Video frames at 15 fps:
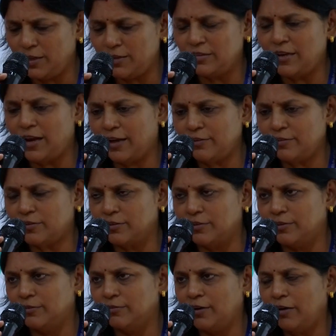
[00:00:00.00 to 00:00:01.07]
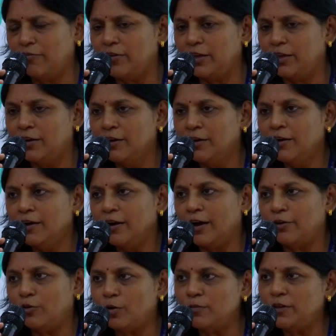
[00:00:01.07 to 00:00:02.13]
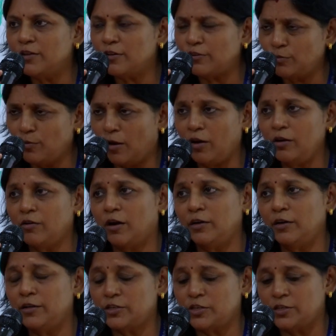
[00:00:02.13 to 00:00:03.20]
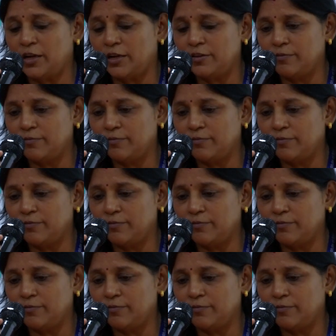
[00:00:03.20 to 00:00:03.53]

these last 1 week, at home, there's a small contradiction.